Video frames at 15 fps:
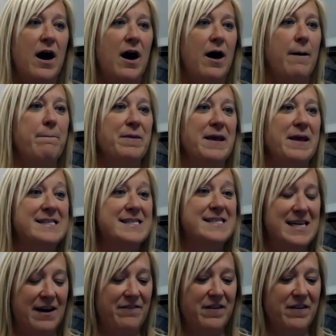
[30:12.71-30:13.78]
It's
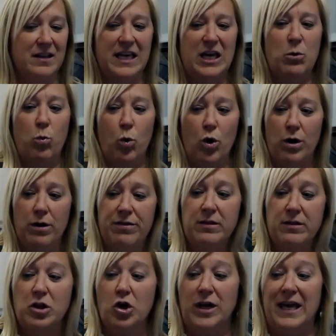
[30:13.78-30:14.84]
definitely worth
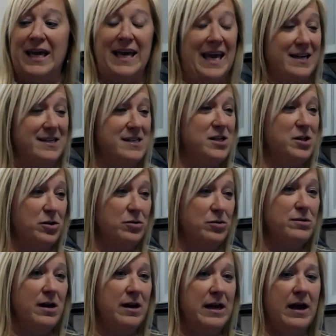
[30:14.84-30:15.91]
looking
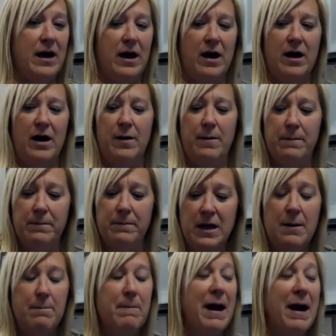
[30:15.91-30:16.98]
into.
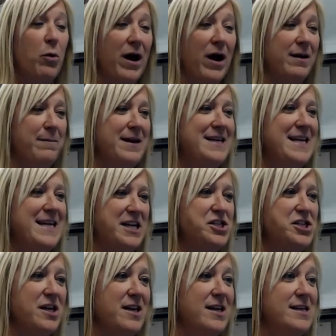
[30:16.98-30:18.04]
My
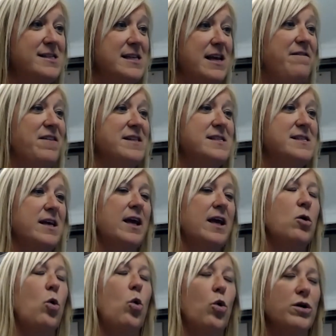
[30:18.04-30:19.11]
recommendation is if it's a
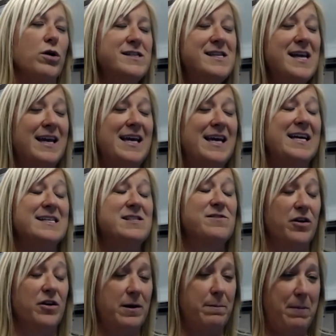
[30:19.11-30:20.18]
course that he is
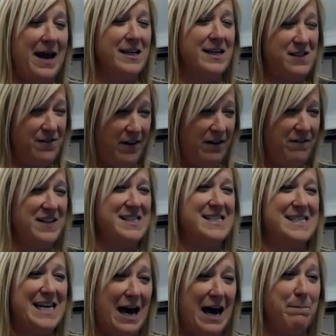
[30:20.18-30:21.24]
if it's
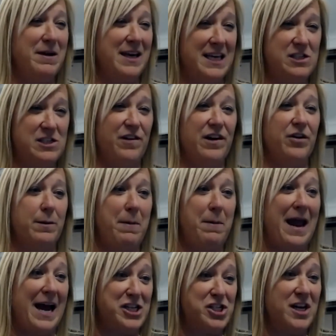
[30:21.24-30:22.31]
a topic he's very
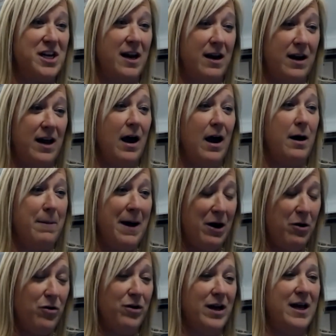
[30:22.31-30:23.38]
passionate
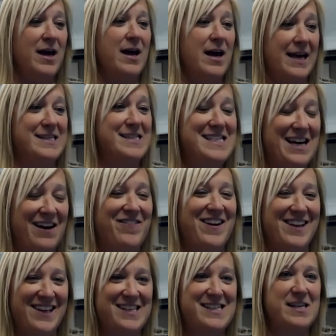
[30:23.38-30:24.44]
about, it's
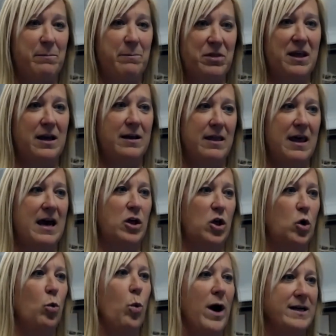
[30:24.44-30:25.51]
definitely something
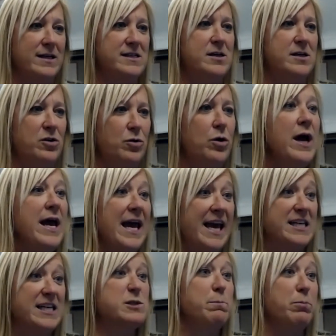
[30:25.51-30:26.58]
that you want to
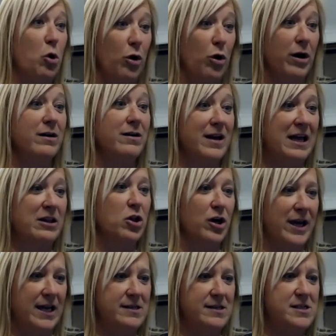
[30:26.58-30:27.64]
explore and
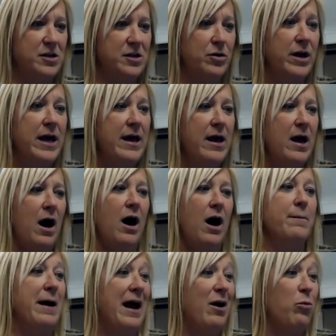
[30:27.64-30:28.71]
look into.
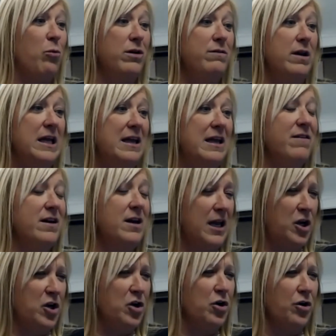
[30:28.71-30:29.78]
I would even
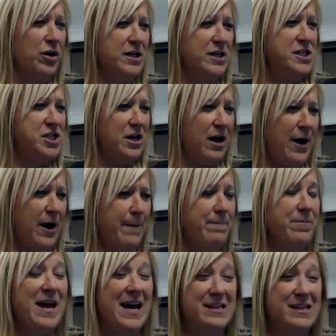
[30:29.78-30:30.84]
encourage
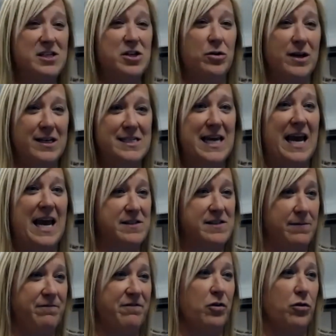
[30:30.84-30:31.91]
that student to have
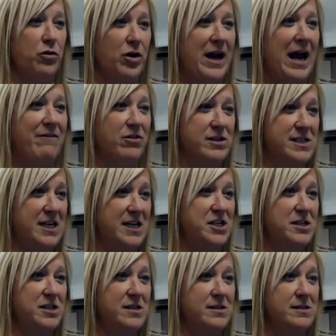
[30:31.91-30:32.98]
some further
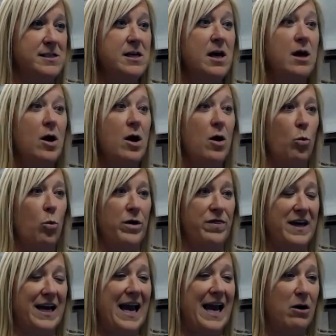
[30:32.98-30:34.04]
conversations
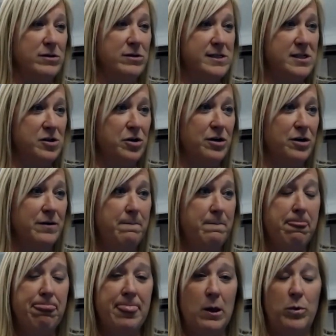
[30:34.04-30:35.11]
with the counselor.
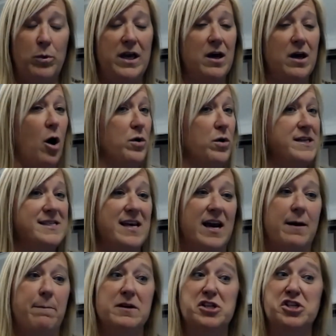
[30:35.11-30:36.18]
We can always
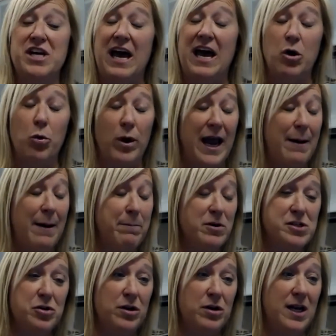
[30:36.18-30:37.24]
set up a shadowing
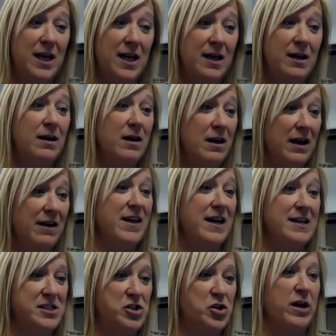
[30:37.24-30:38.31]
opportunity if
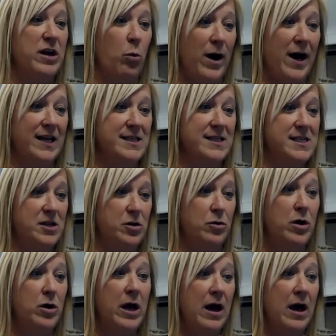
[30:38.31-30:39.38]
that student wanted
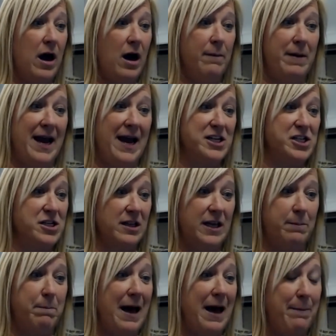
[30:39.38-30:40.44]
to
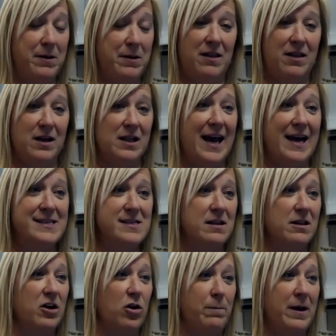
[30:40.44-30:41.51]
actually pop into the class
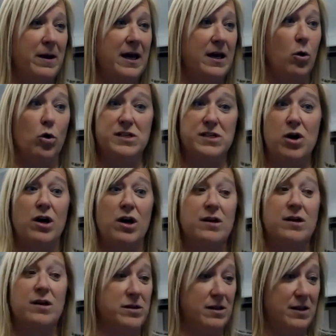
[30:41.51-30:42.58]
a little bit or talk
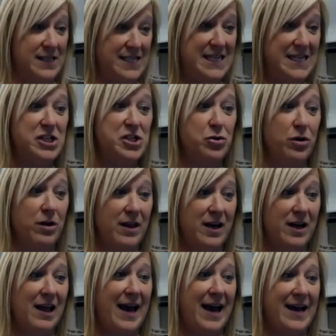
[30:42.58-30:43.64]
to the teacher of the
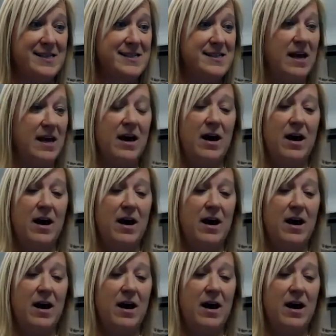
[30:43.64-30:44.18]
class.